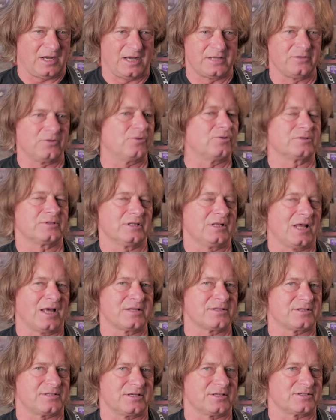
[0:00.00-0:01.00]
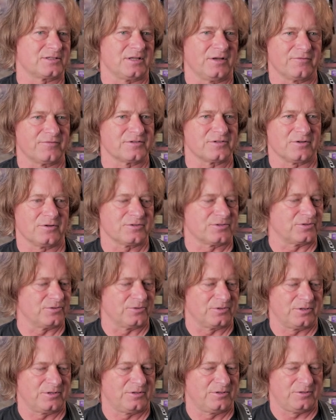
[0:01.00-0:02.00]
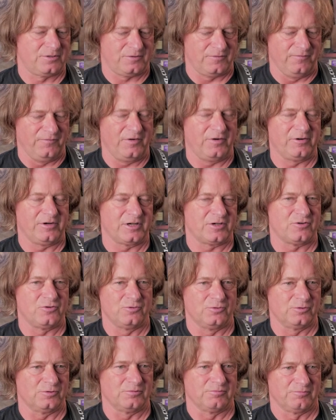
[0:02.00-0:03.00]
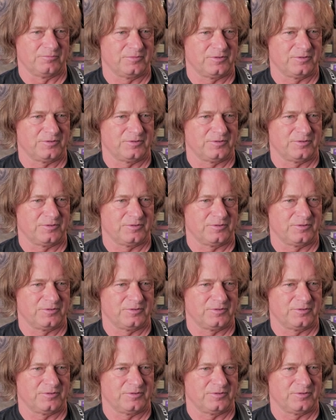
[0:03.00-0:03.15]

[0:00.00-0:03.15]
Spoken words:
I know the Line 6 stuff is also very cool.